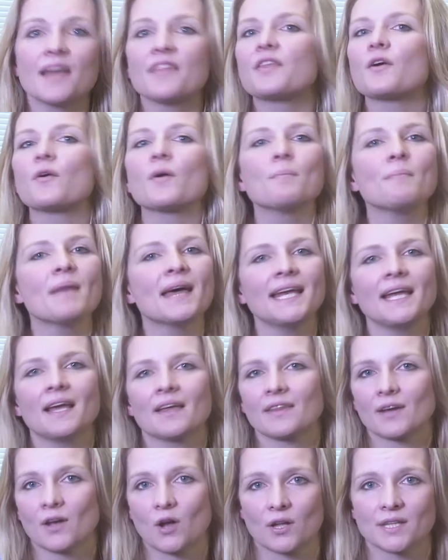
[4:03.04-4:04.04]
There are many
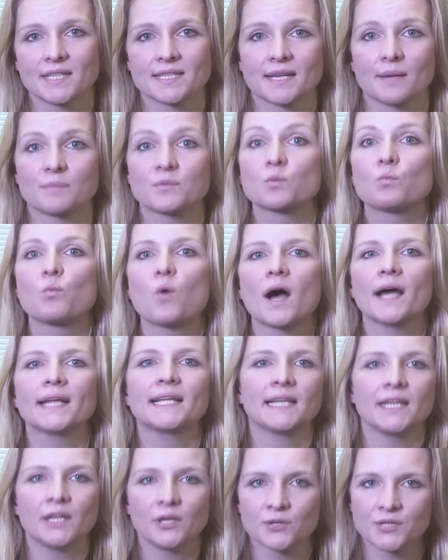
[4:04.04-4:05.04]
other concepts
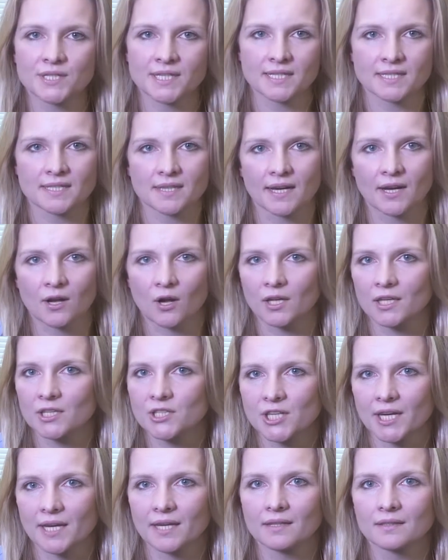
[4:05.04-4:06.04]
widely used in
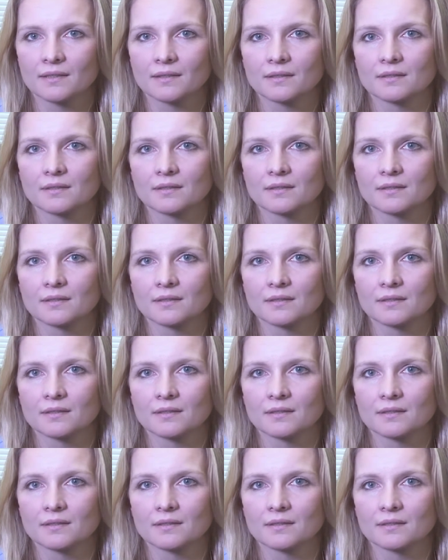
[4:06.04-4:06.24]
psychology.